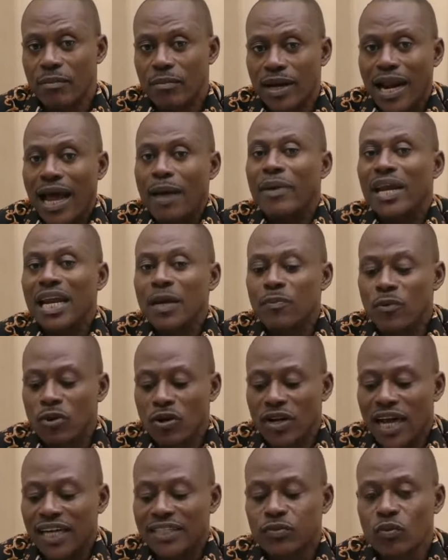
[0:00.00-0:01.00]
But how many people
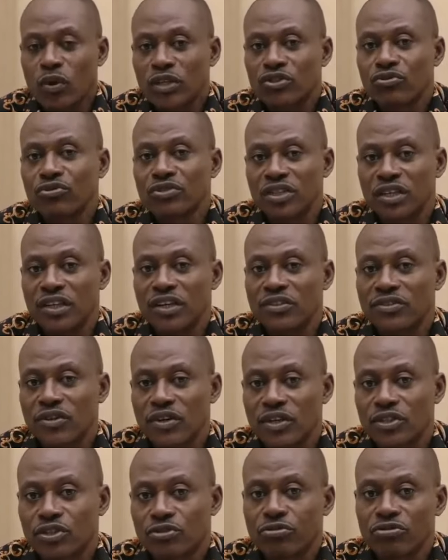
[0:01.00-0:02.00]
know that's what truth
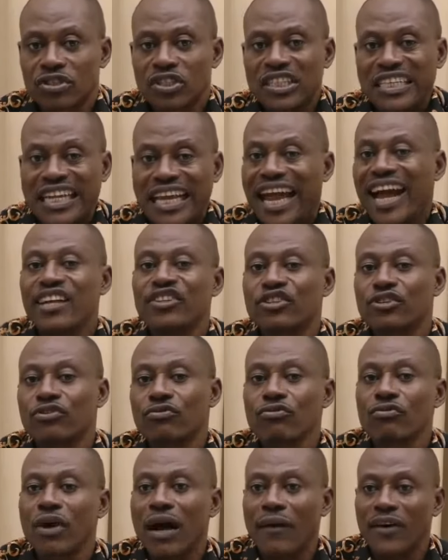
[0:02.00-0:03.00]
is? Truth scans
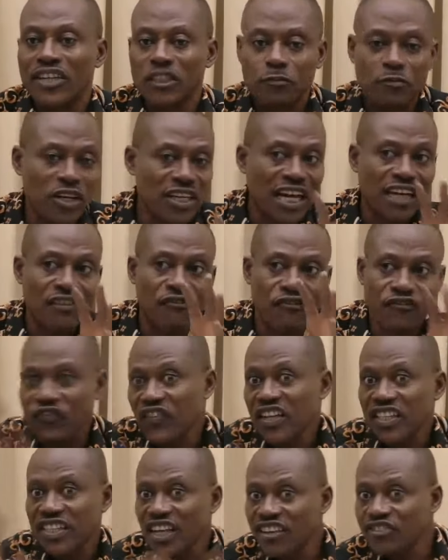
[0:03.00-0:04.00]
through our spirit and
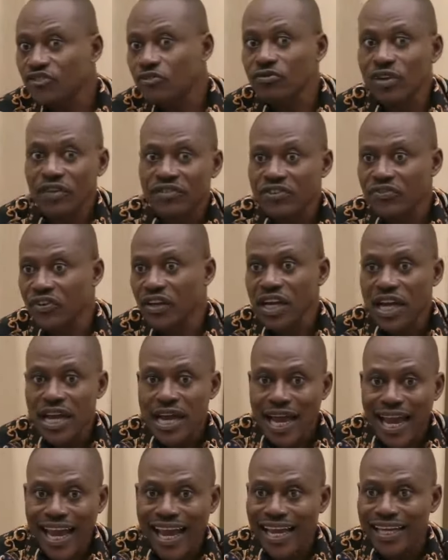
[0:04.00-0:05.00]
filters through everything
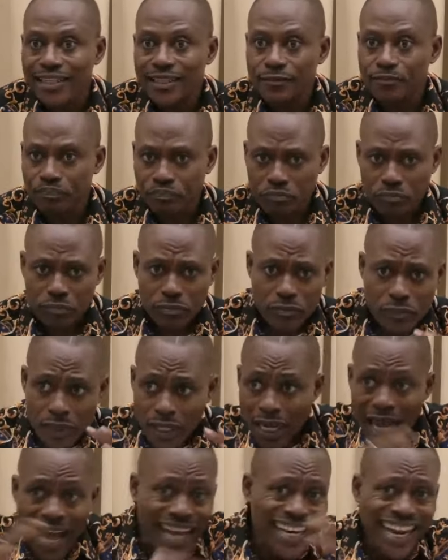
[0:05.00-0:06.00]
and
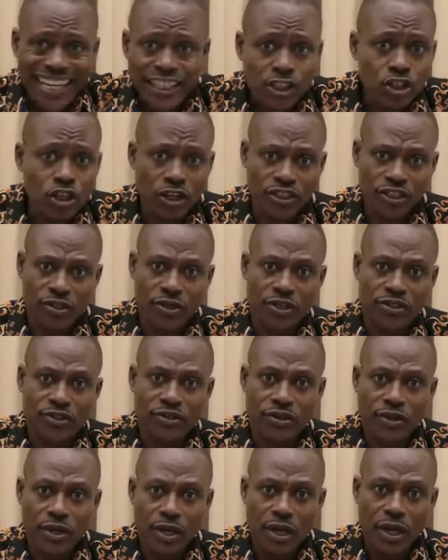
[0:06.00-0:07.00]
adjusts
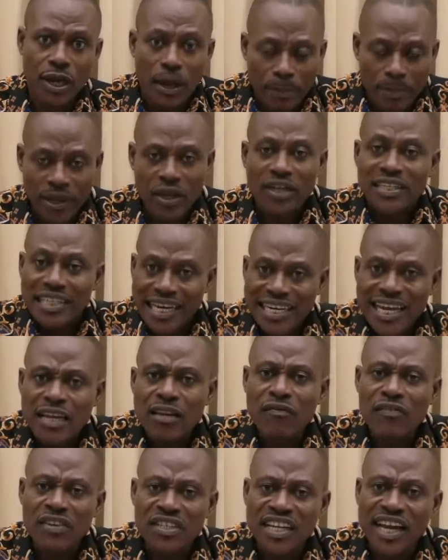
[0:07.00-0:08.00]
us. Because at the
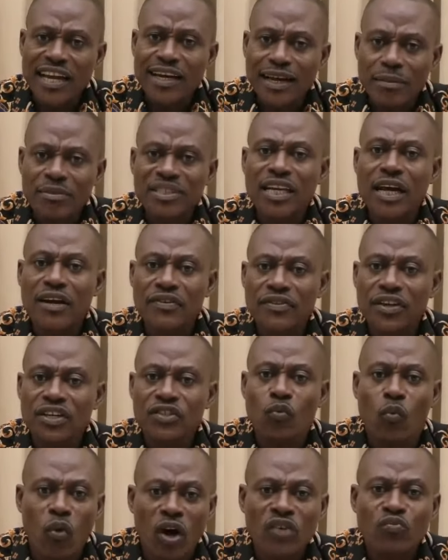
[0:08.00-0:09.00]
end of the day, let me tell you
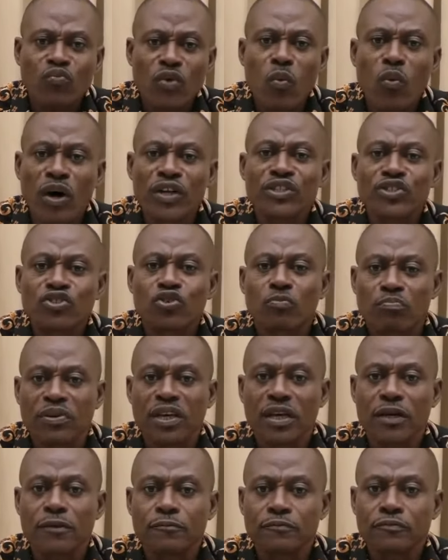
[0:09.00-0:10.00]
this, what we want to
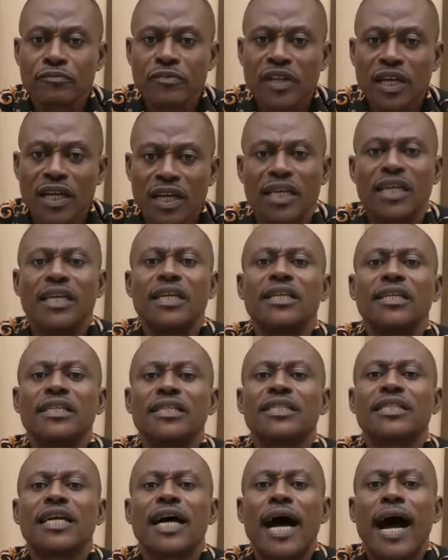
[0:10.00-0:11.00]
be
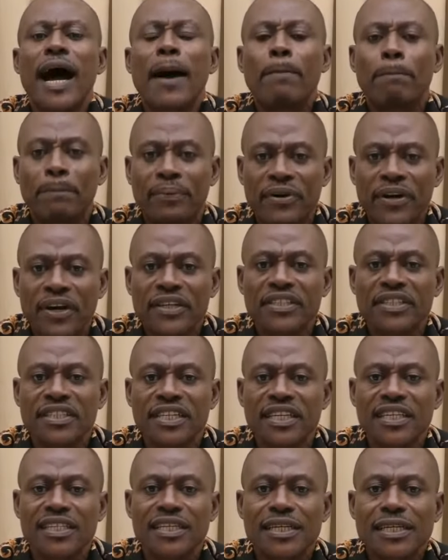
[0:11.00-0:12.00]
is a
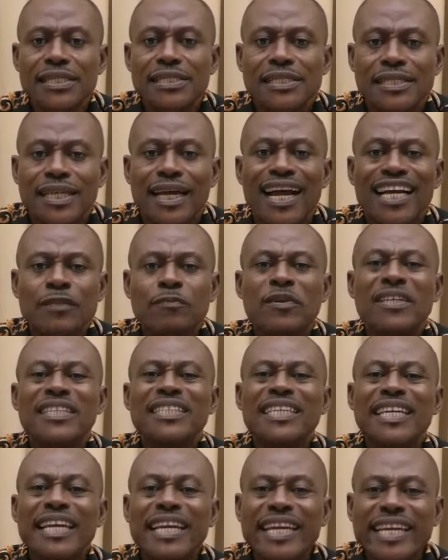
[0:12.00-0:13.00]
person that has
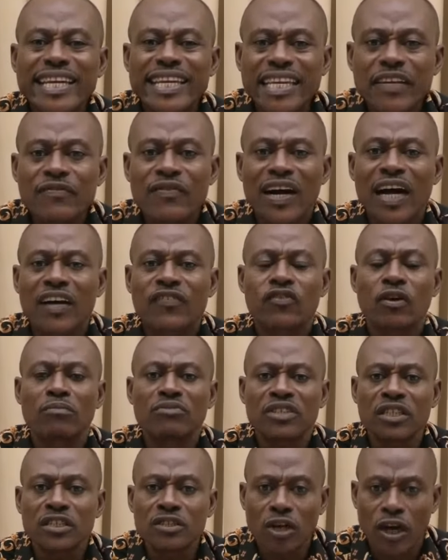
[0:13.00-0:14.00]
been delivered from
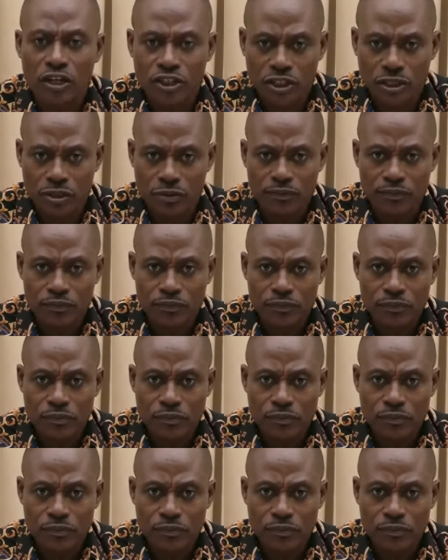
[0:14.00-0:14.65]
seduction.